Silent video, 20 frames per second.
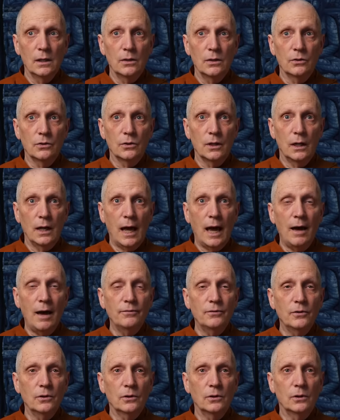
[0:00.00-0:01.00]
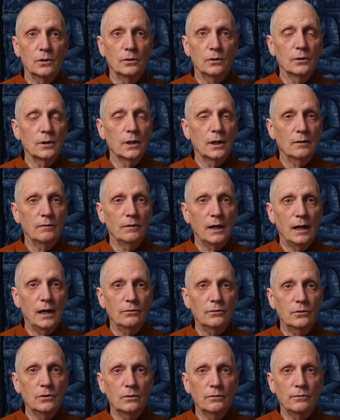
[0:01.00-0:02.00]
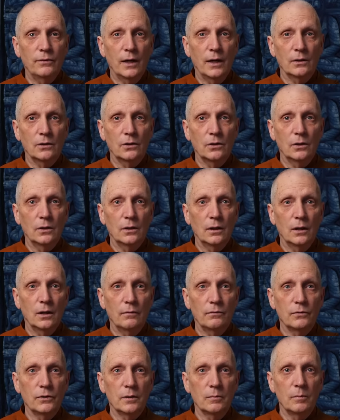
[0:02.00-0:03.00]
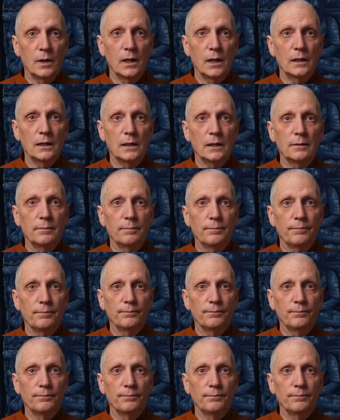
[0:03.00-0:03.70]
there's an afterglow, kind of an after effect of samadhi